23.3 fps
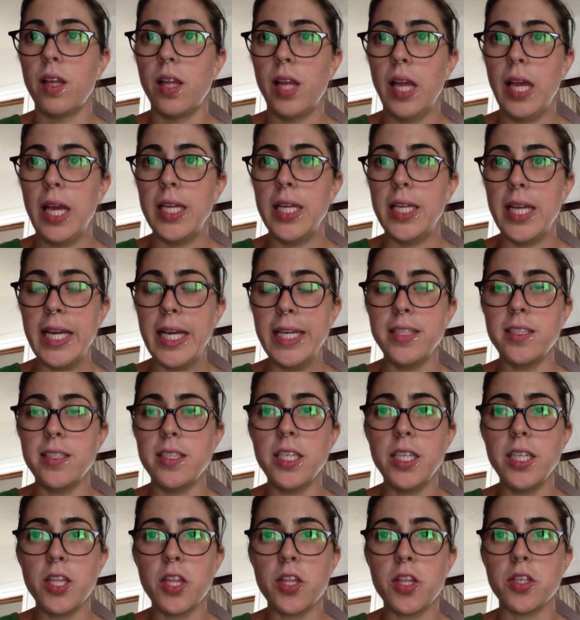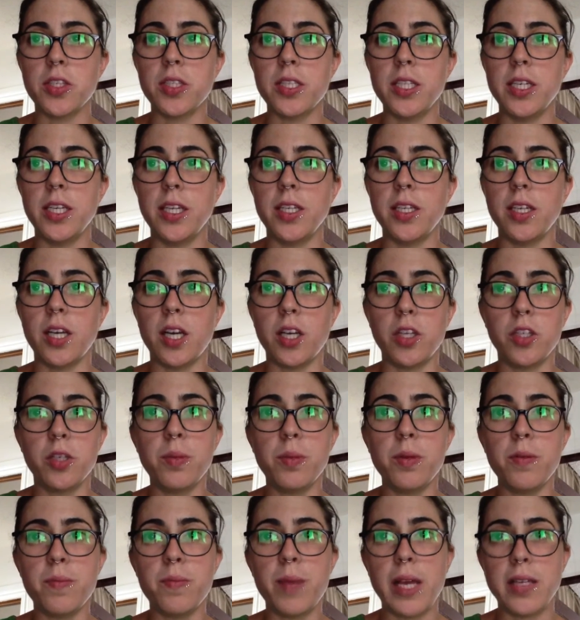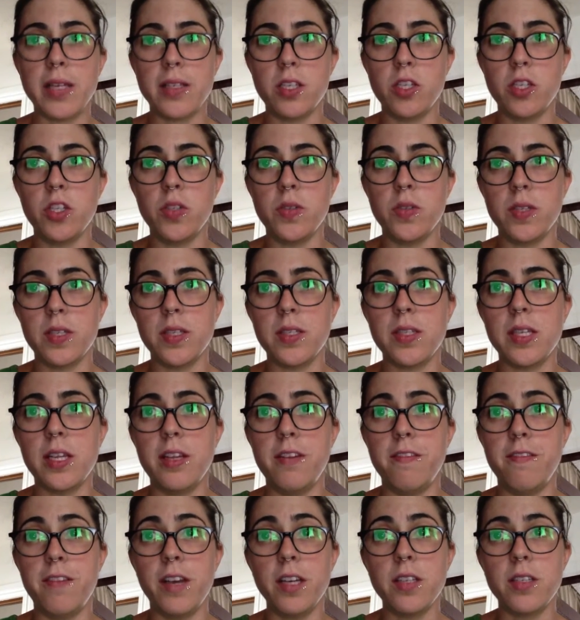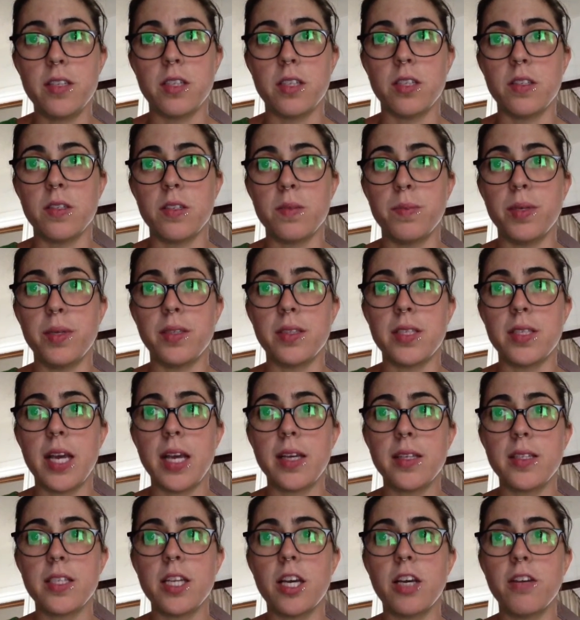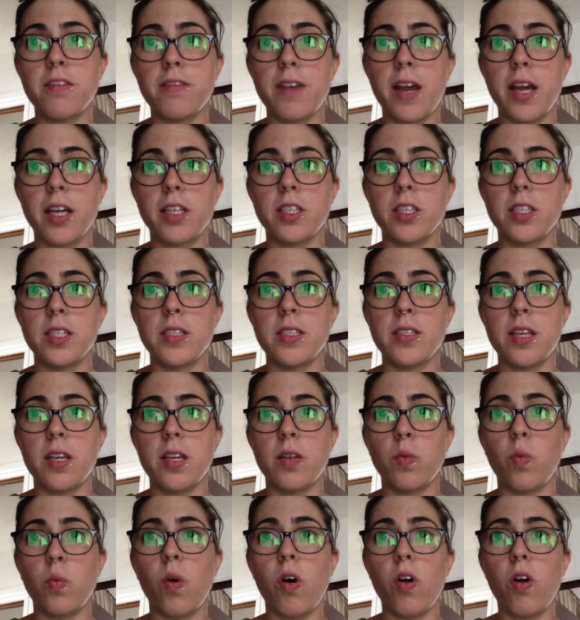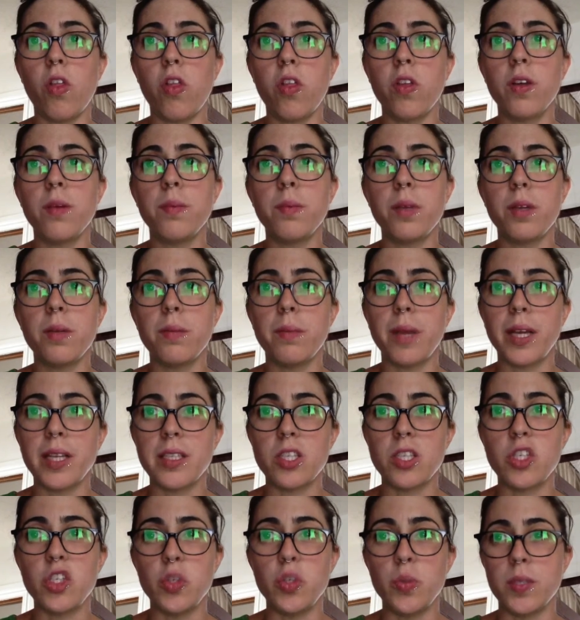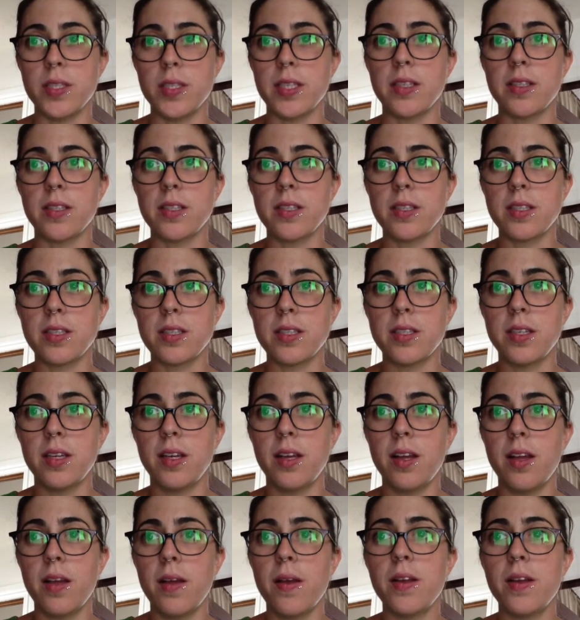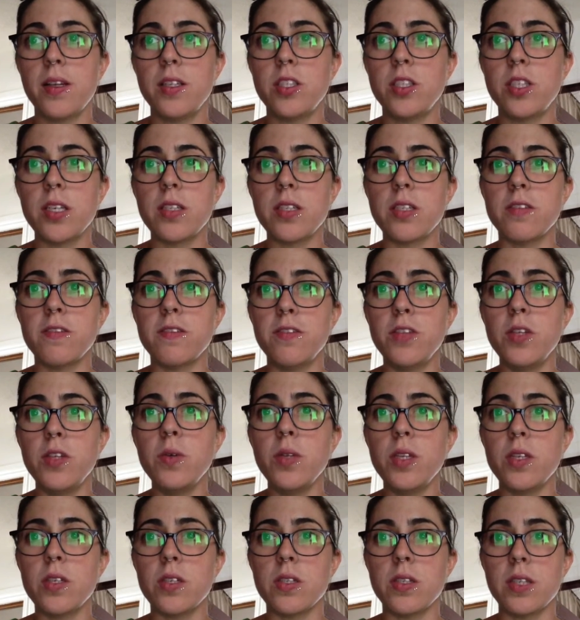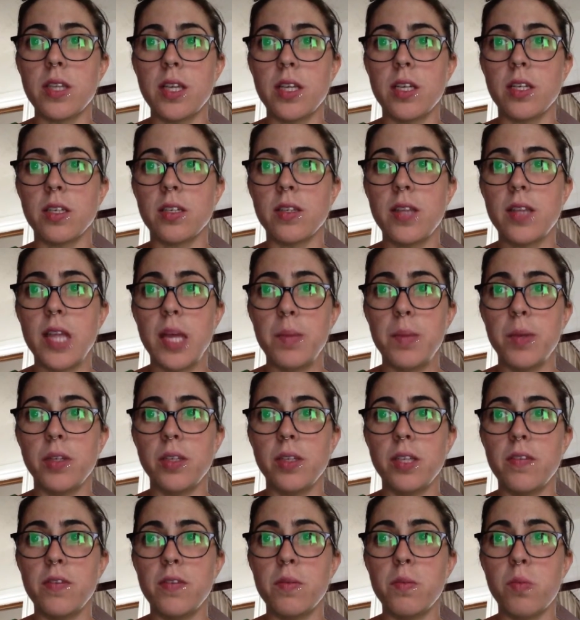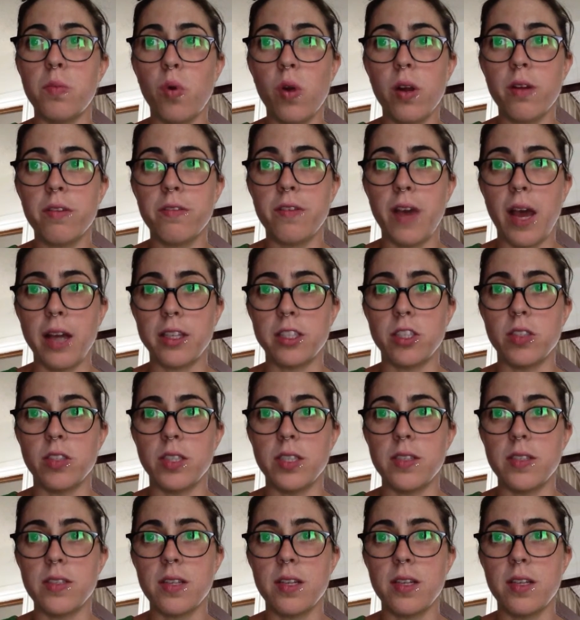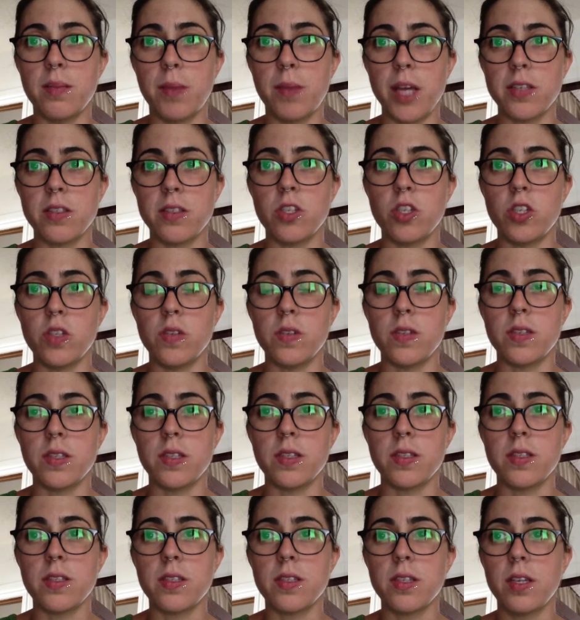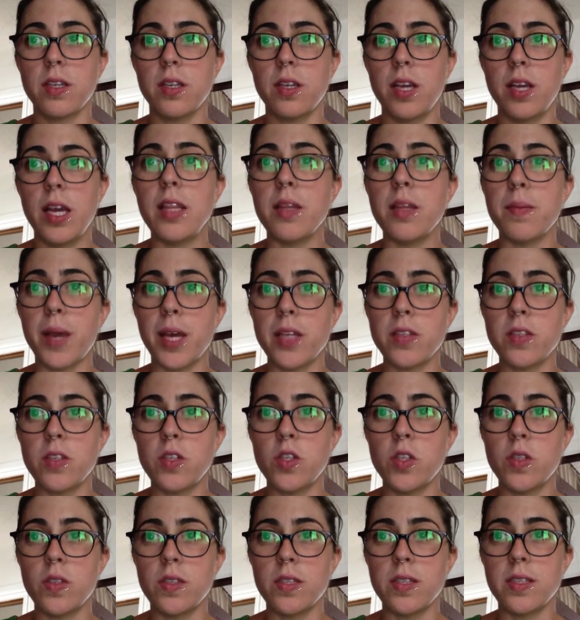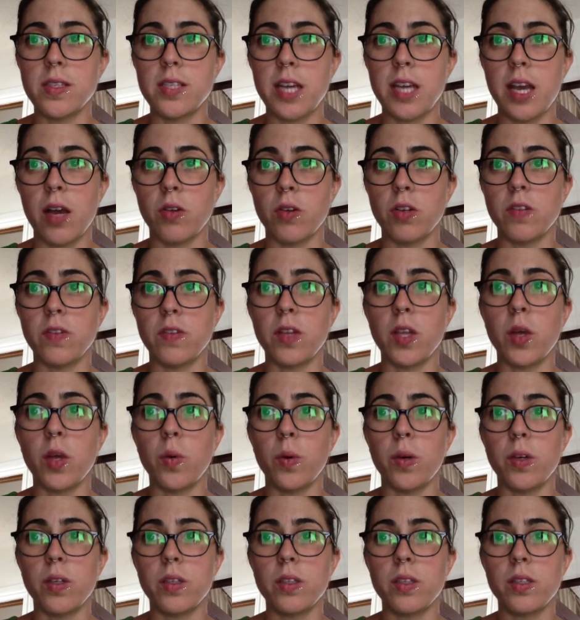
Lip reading: In 1813, a group of Massachusetts investors built textile factories in Waltham, Massachusetts. Just a few years later, they built even more factories in Massachusetts, in the Massachusetts town of Lowell.